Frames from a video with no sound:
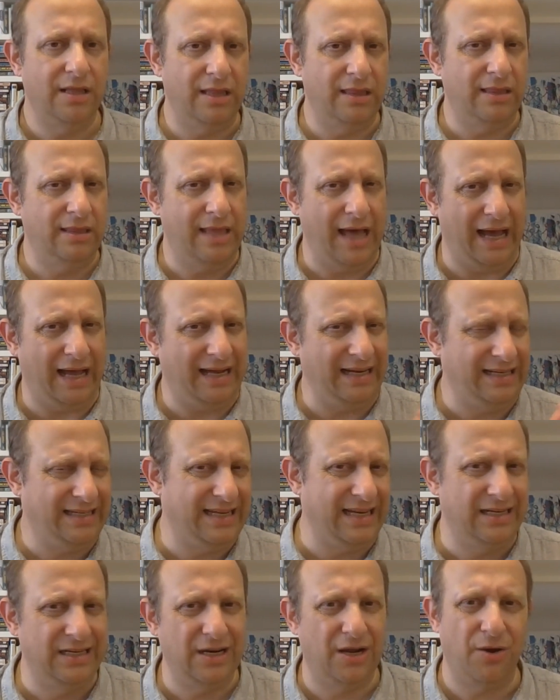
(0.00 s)
That I
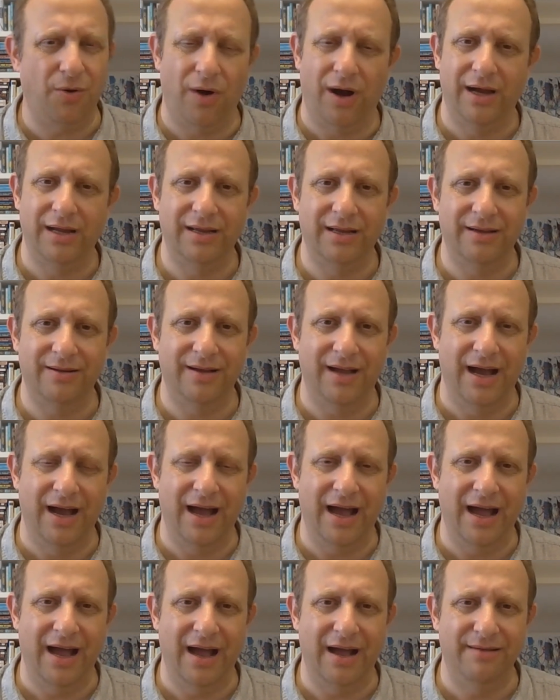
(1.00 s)
didn't quite
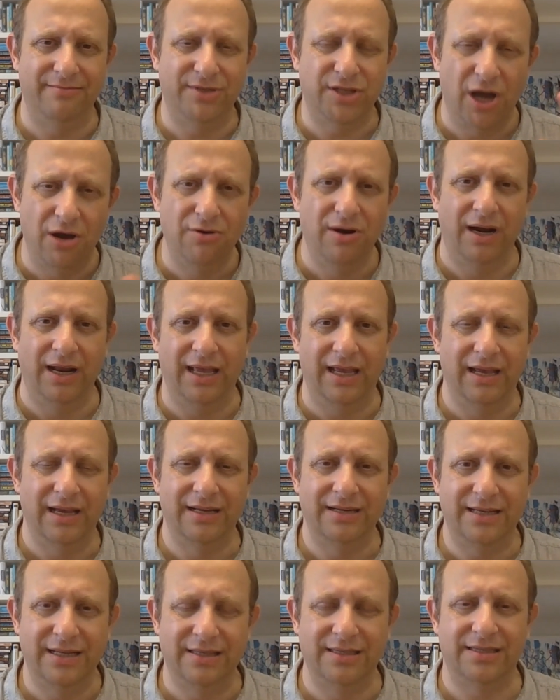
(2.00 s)
tonally
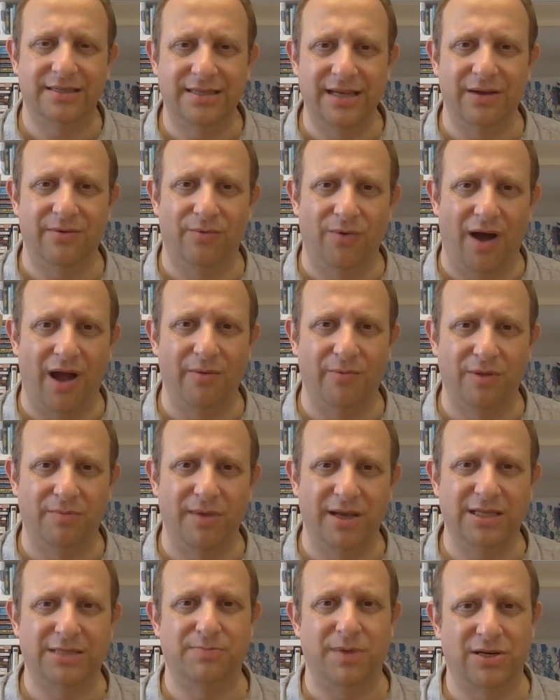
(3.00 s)
didn't sit right with
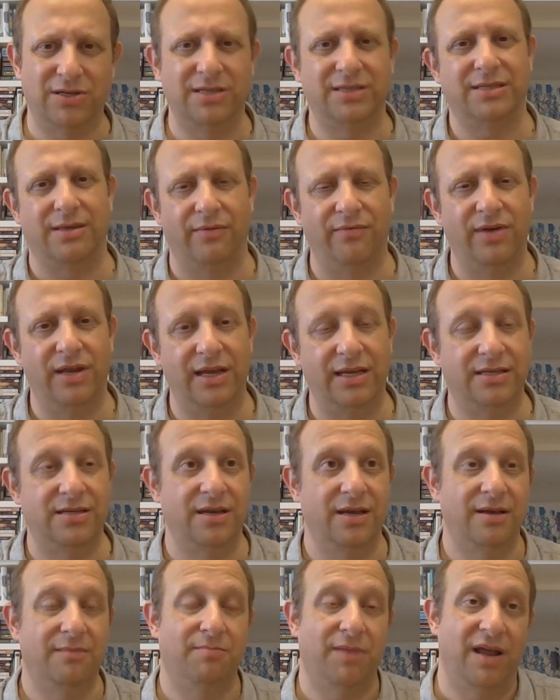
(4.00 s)
me, especially some of it is
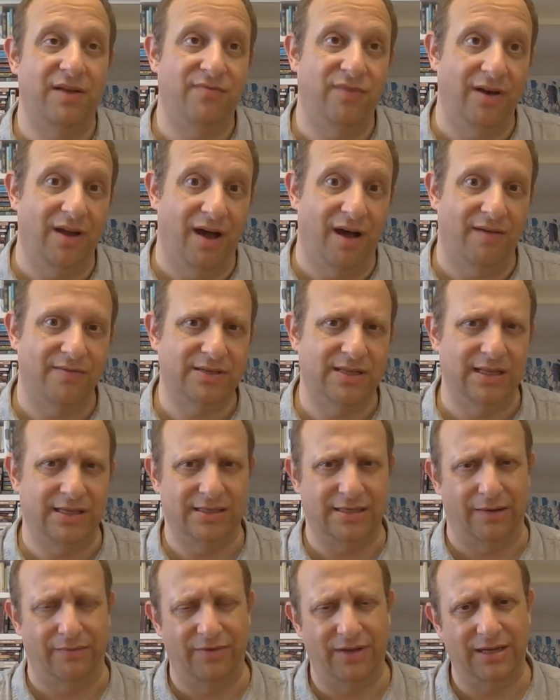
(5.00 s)
played for laughs, and
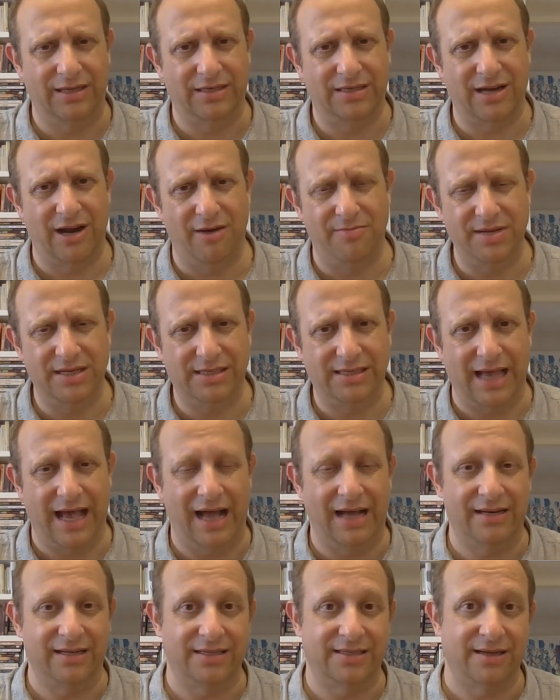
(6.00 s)
some of it is terribly
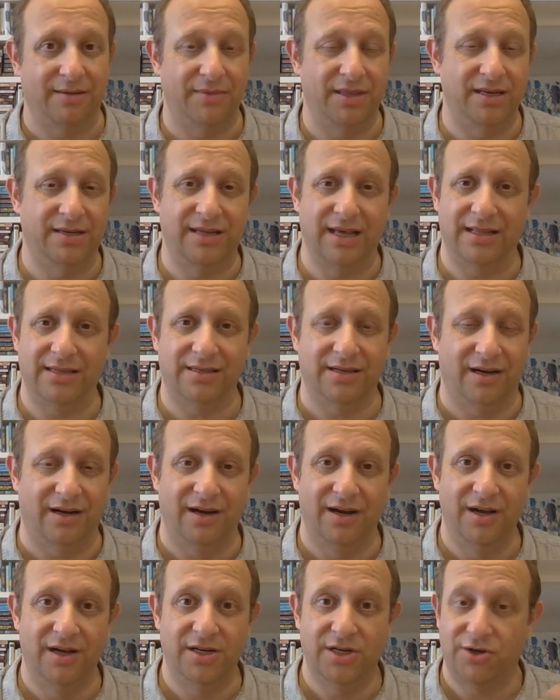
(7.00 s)
sad, and some of the deaths are
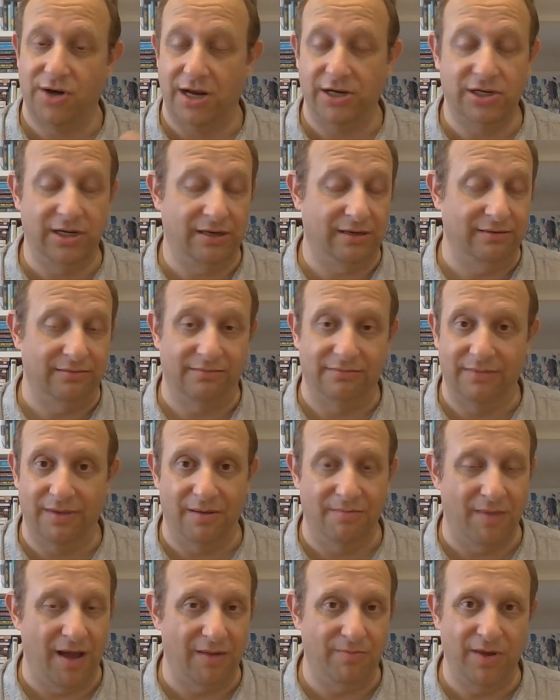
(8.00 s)
tragic and
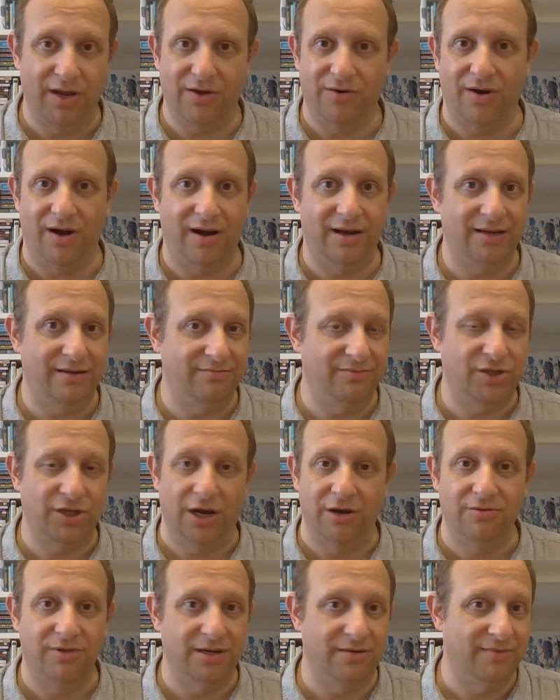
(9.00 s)
made me cry.
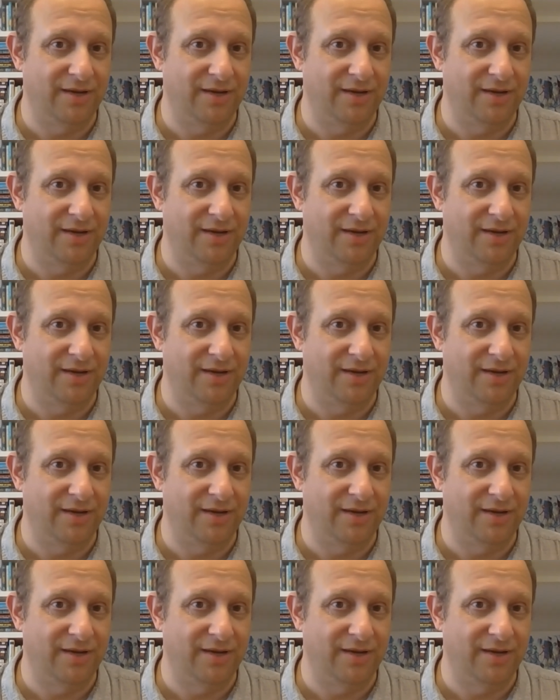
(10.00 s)
Joe,